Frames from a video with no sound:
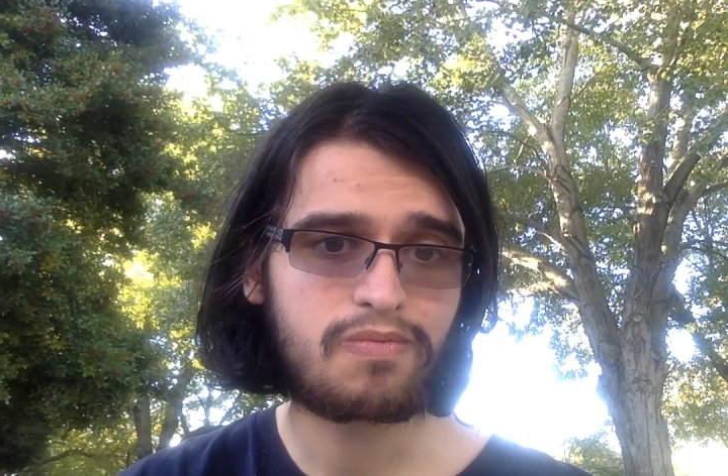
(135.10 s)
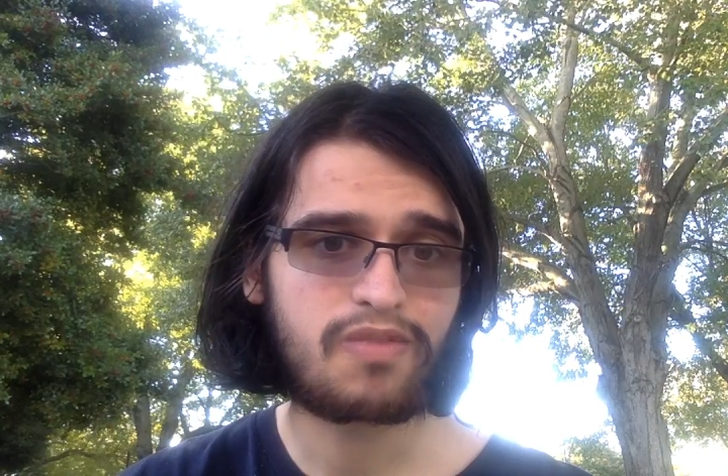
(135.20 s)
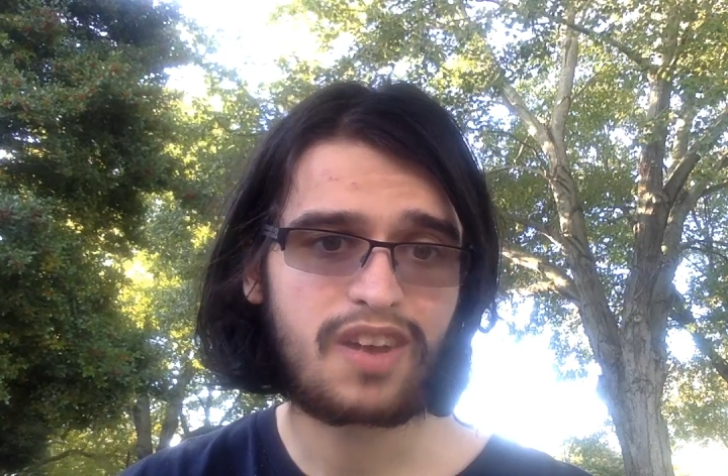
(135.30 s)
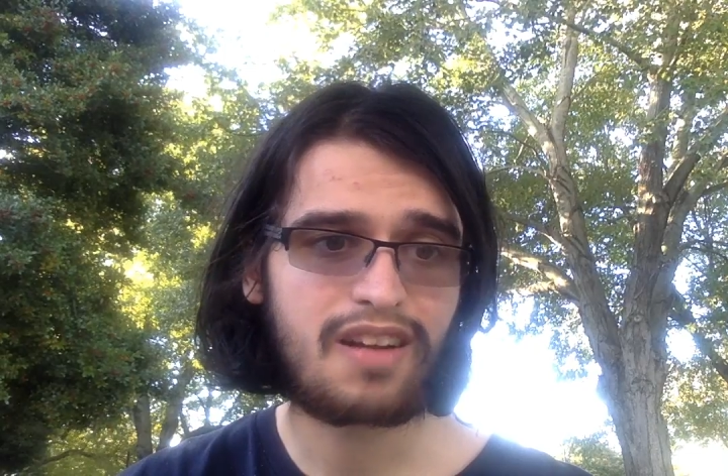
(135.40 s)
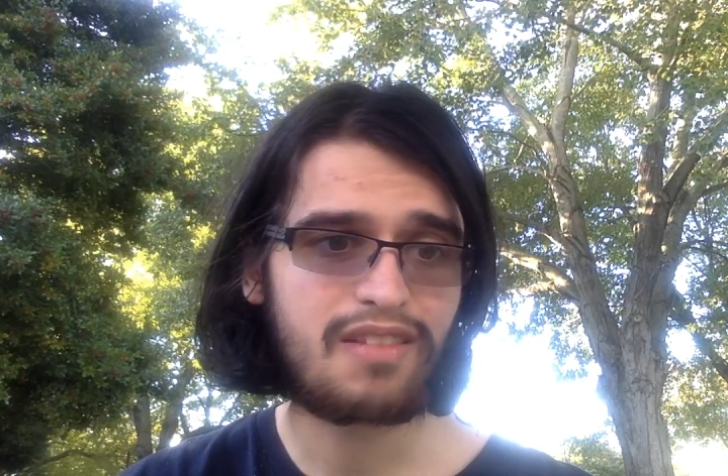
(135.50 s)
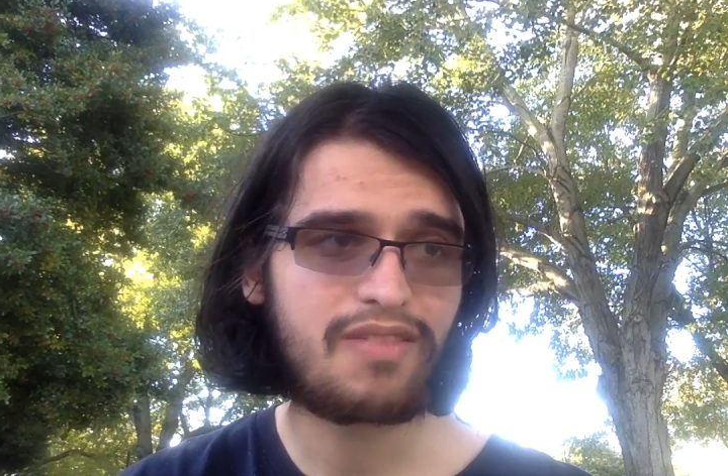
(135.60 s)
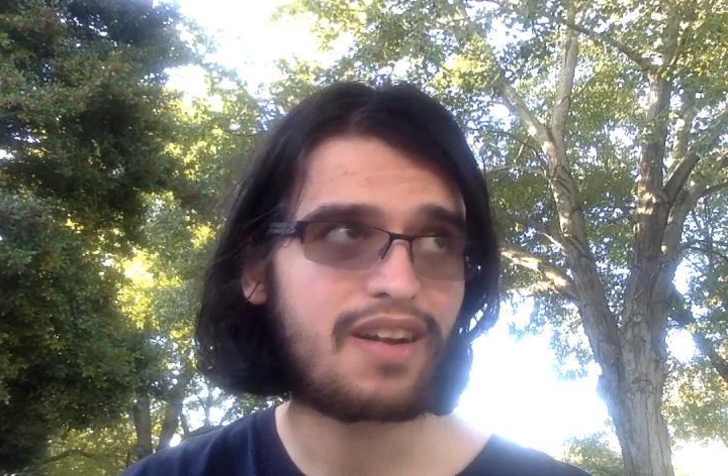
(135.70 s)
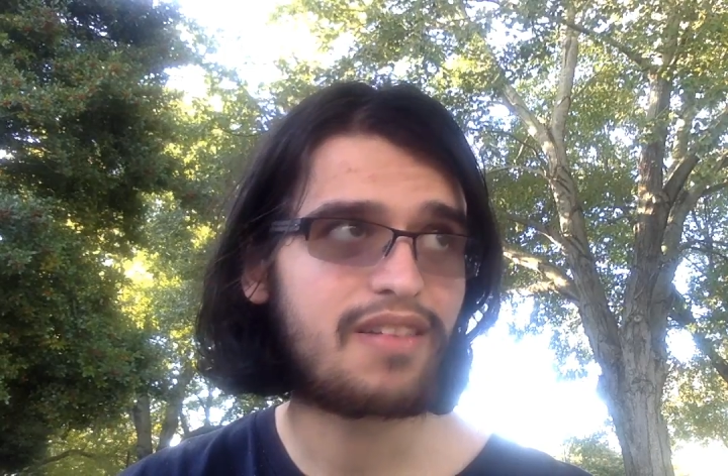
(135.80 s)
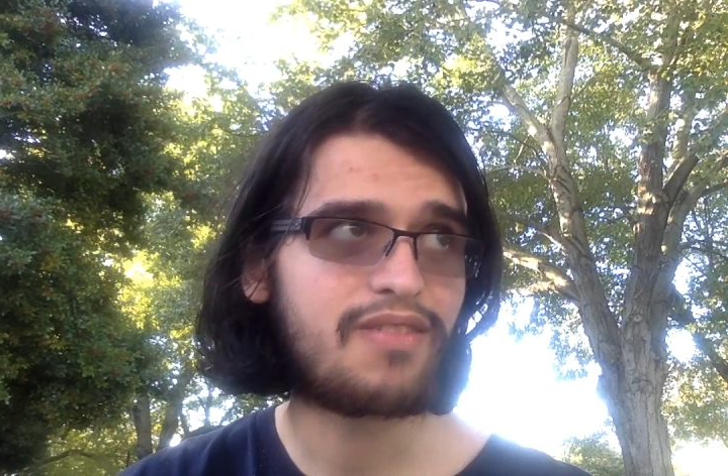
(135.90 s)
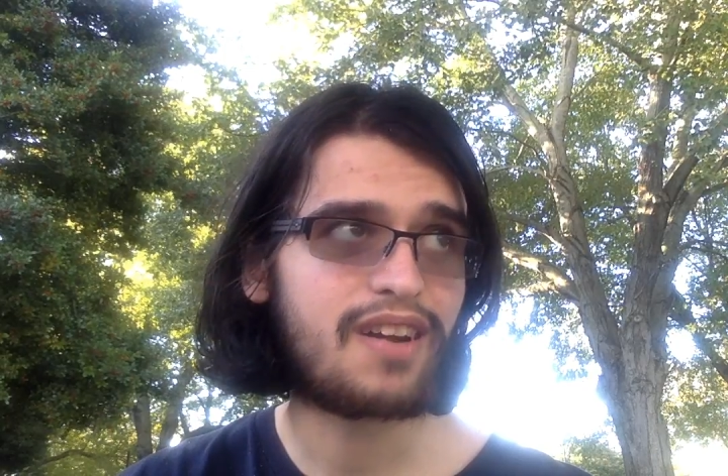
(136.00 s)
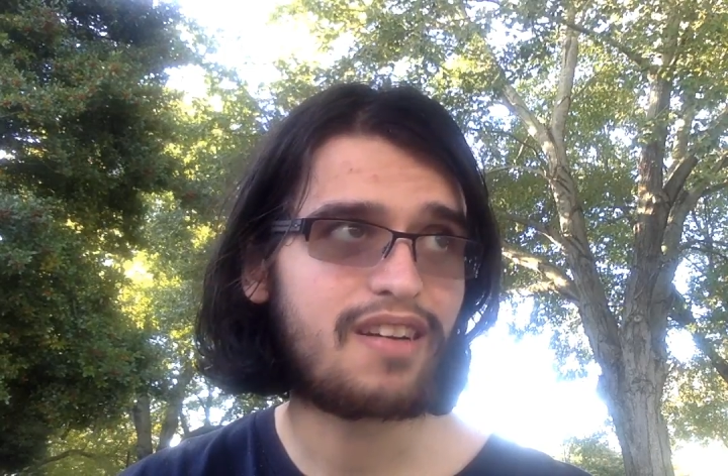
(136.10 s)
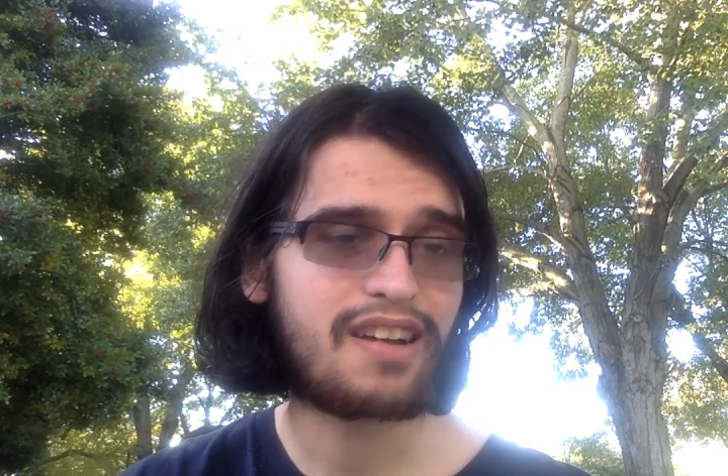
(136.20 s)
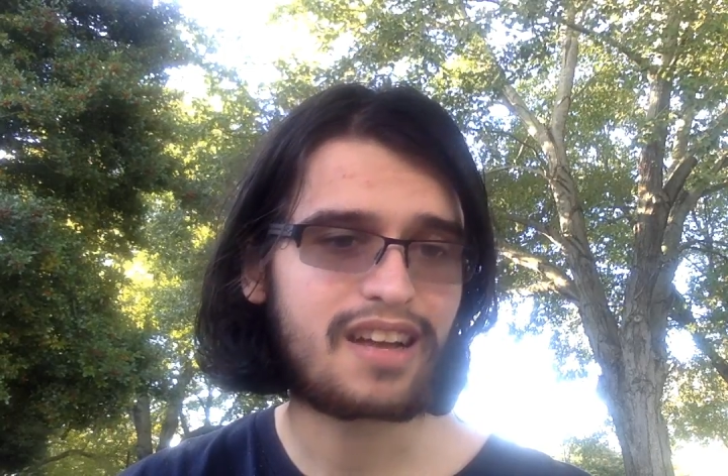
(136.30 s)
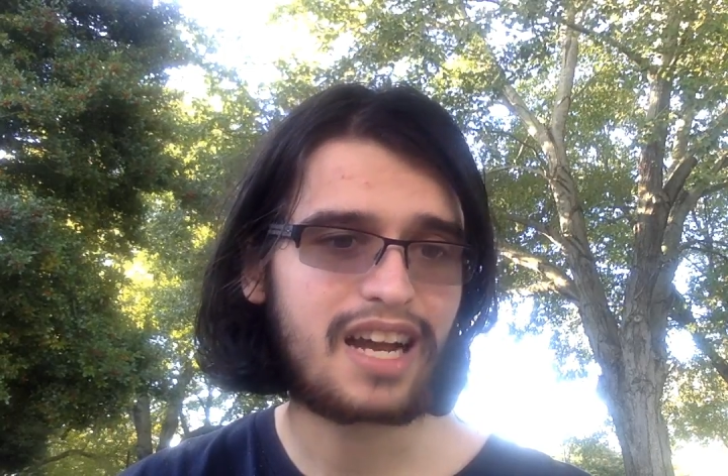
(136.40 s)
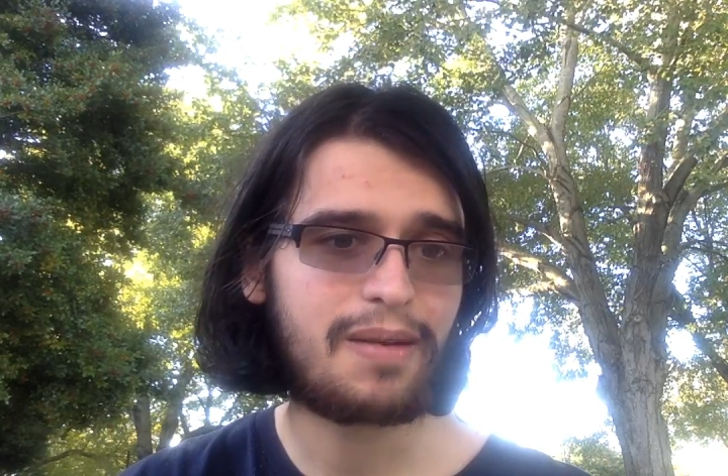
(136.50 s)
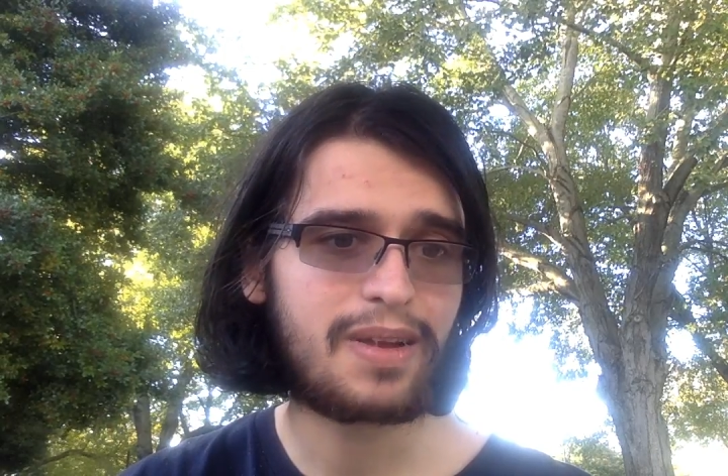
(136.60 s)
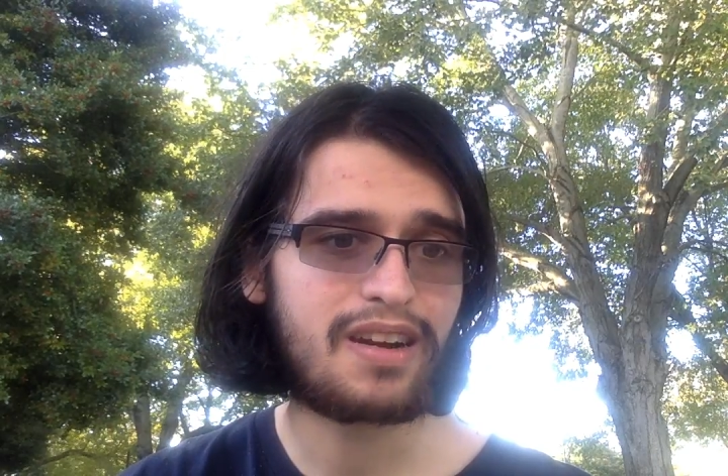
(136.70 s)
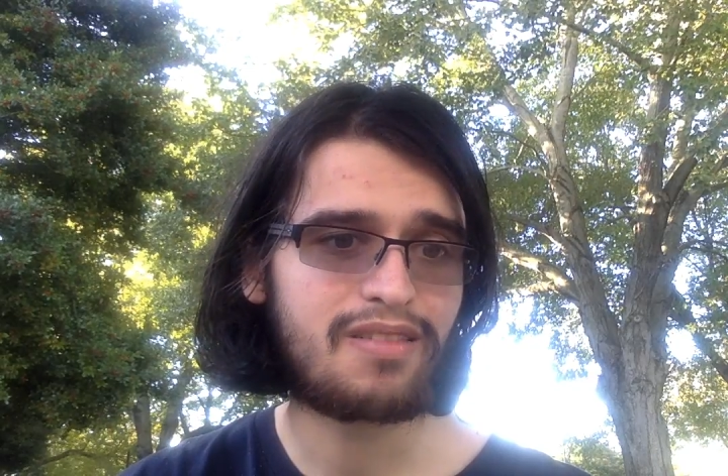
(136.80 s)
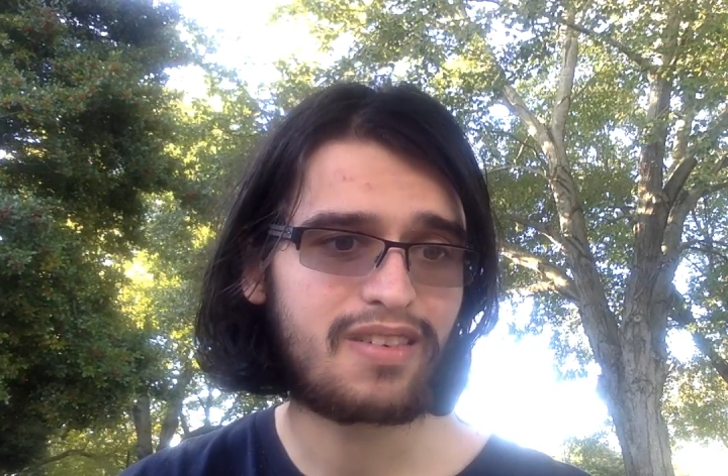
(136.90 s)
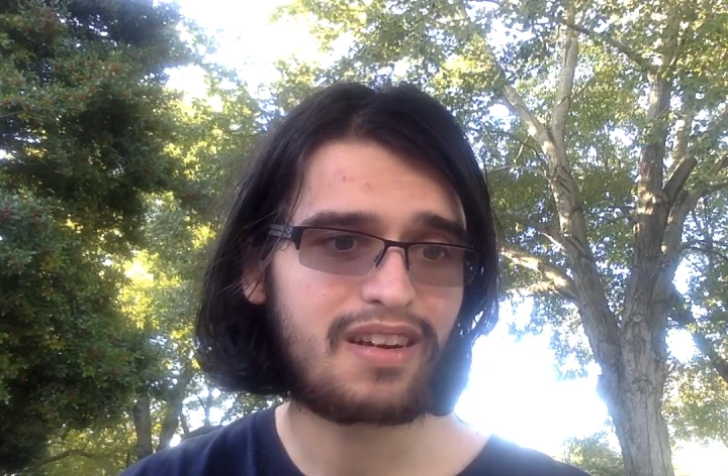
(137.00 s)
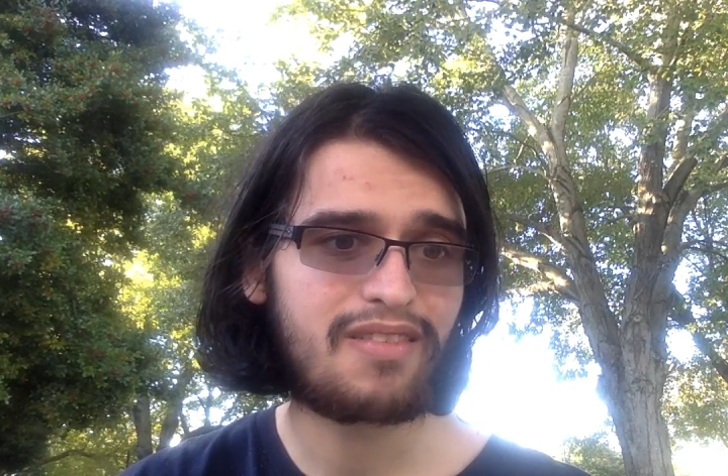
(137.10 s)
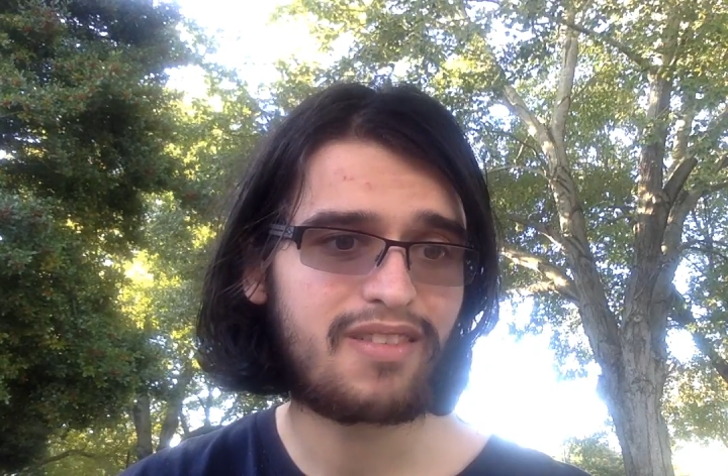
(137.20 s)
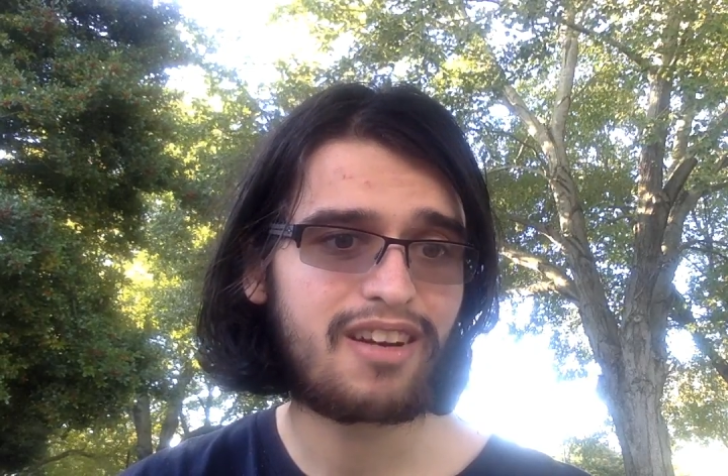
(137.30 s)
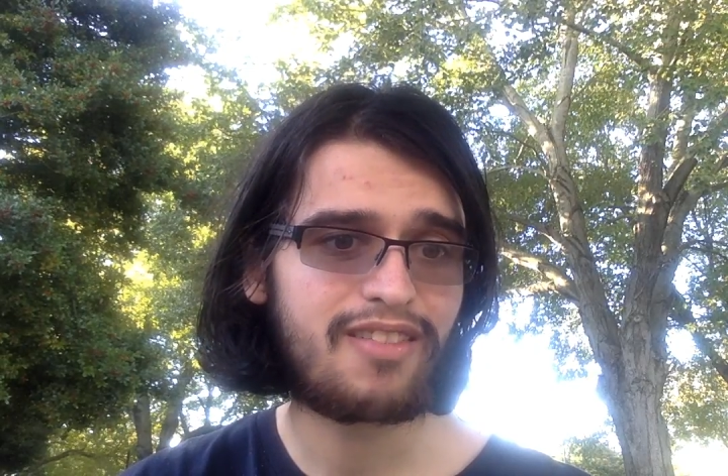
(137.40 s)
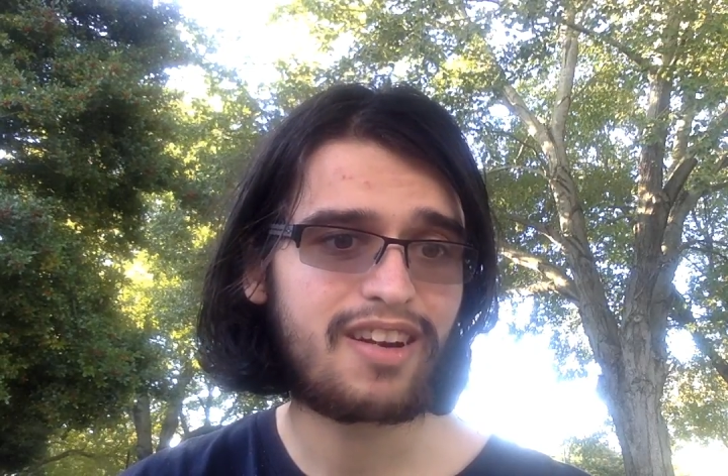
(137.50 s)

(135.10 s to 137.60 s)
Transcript: very, very, very uncommon and are very, very,